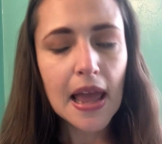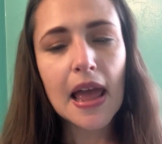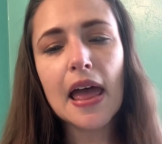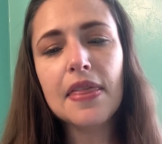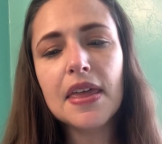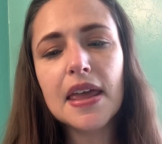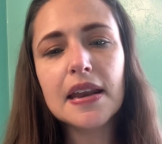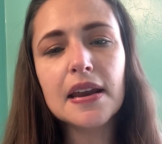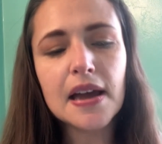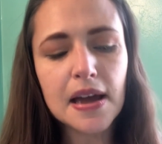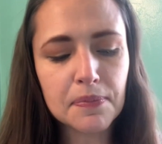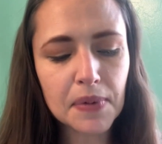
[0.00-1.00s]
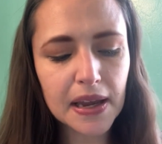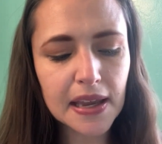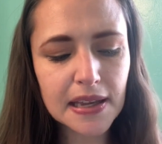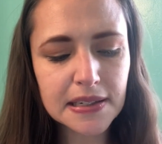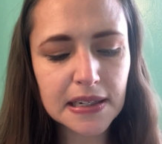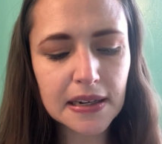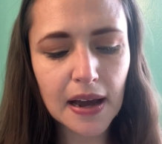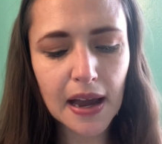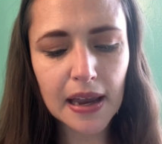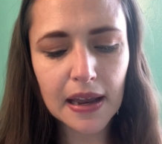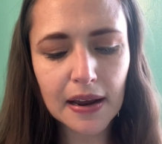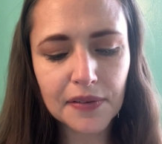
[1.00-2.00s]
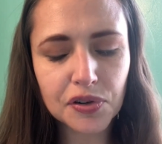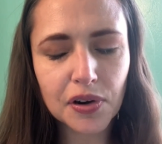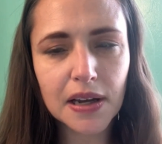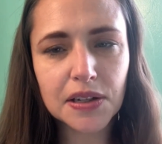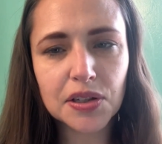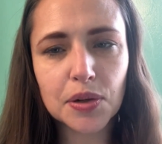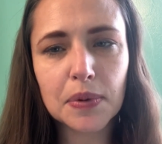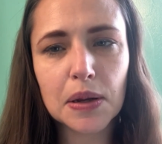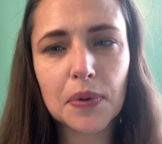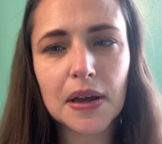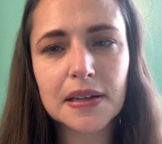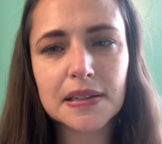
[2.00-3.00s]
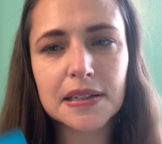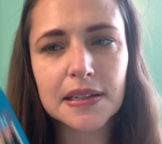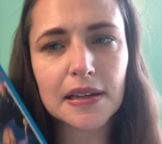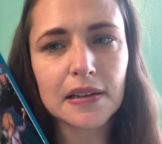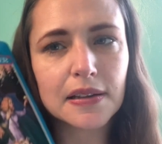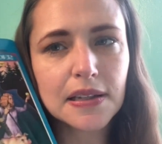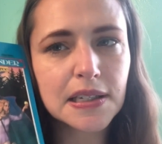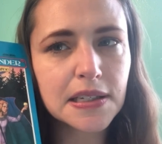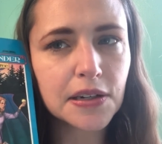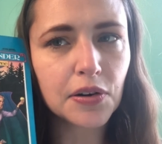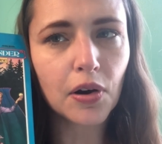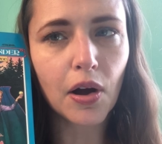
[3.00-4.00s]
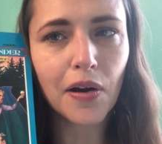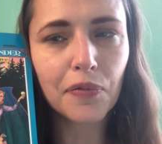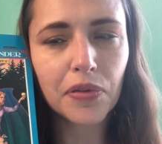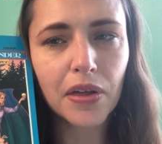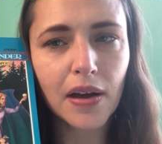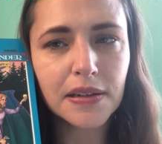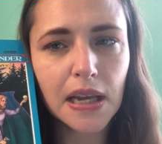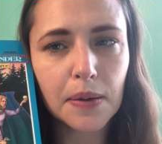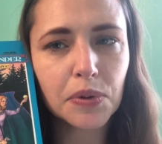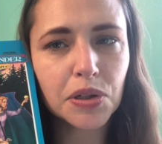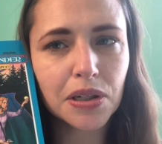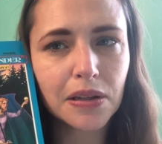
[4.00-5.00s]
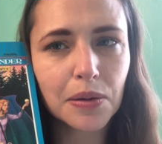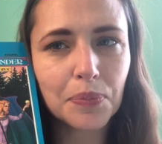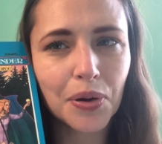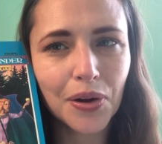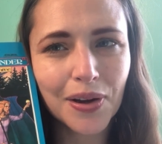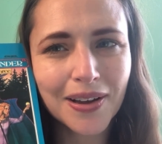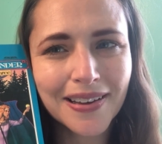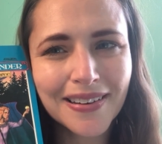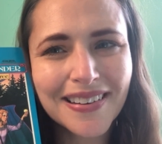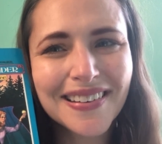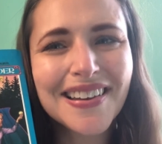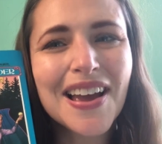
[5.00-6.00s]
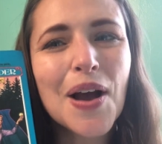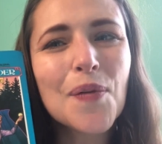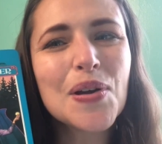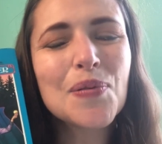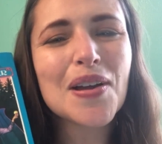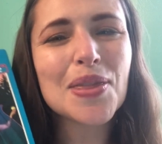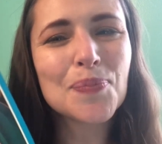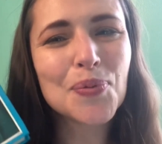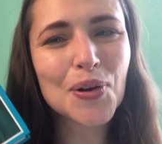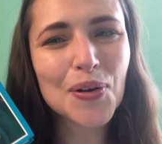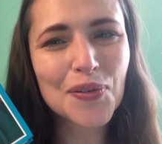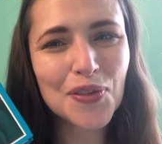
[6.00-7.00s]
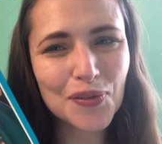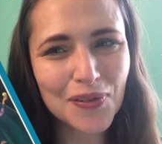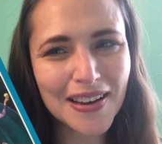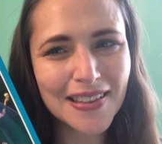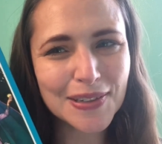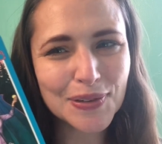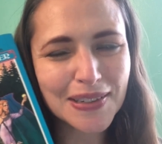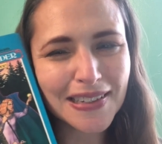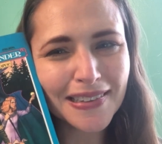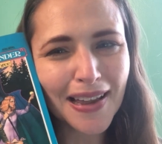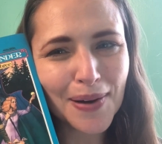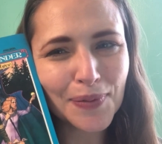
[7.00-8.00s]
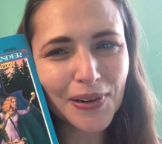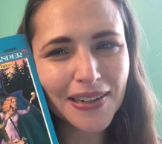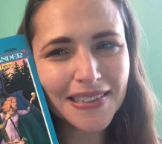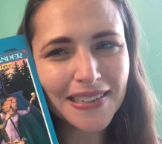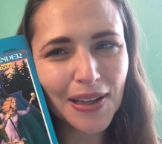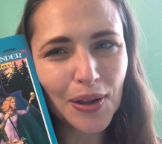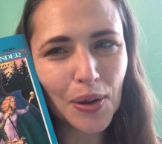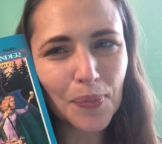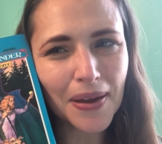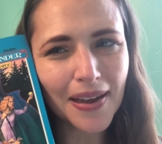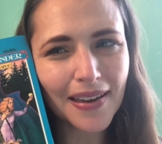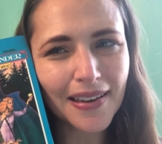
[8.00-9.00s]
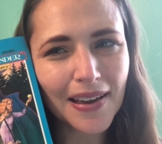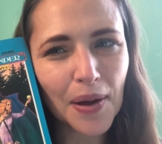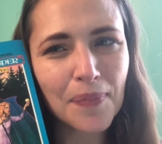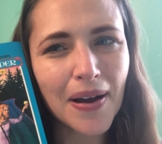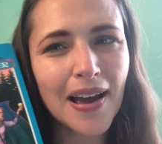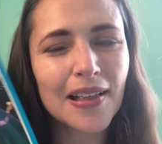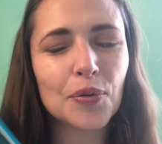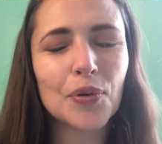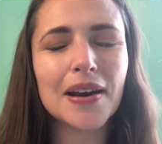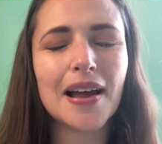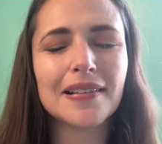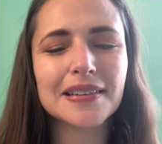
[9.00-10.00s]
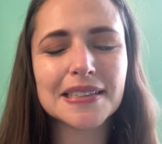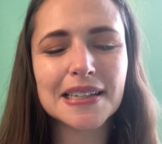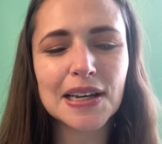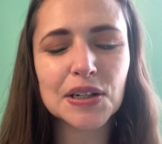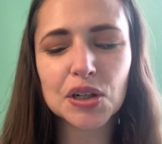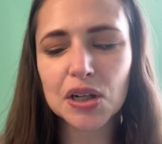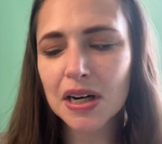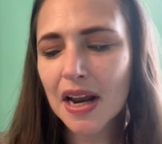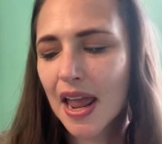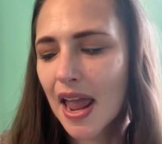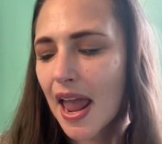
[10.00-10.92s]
And then my kids and I've tried so many ways to get the sticker off without damaging the book. We read The Book of Three. This was a library sale pick by Lloyd Alexander.